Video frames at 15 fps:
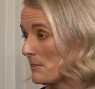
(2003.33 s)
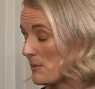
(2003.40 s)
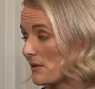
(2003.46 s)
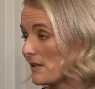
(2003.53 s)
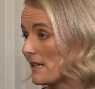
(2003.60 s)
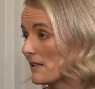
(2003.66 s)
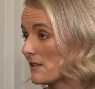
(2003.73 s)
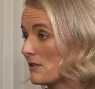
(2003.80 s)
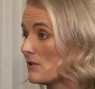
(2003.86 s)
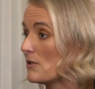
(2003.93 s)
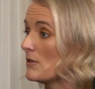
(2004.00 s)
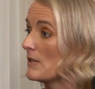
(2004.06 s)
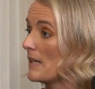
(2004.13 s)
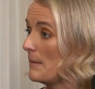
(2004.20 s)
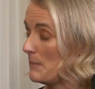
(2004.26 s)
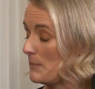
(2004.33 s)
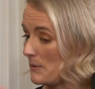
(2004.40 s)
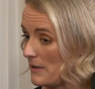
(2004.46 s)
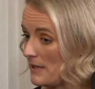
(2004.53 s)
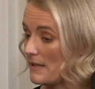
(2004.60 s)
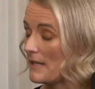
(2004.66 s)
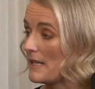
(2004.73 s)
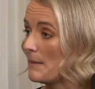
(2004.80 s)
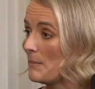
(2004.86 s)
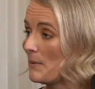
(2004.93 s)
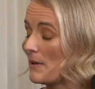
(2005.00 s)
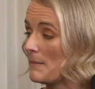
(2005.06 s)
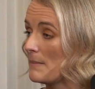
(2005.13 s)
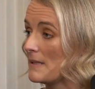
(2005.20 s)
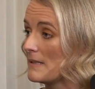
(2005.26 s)
product to like book in the
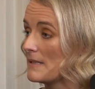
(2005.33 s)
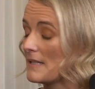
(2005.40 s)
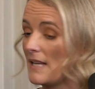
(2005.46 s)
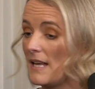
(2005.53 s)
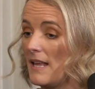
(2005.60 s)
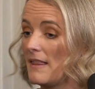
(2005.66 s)
appointments.